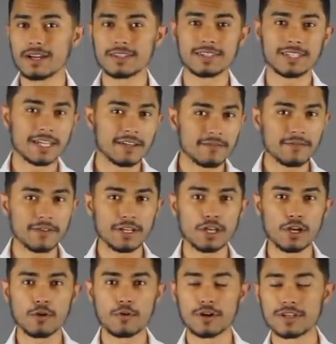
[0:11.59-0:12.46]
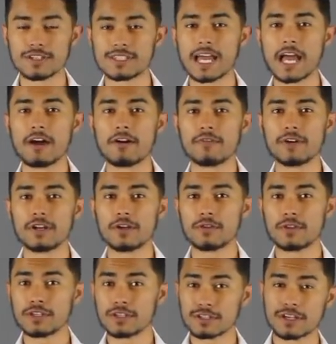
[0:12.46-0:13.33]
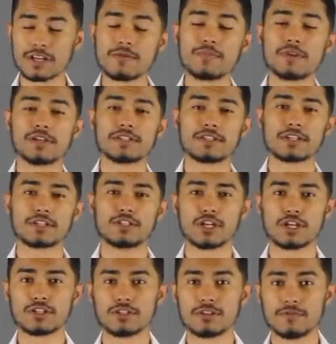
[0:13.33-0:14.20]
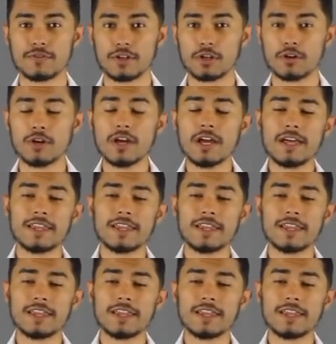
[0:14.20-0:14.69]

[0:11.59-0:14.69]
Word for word: a tip video or a style video, this is going to be a suggestion video.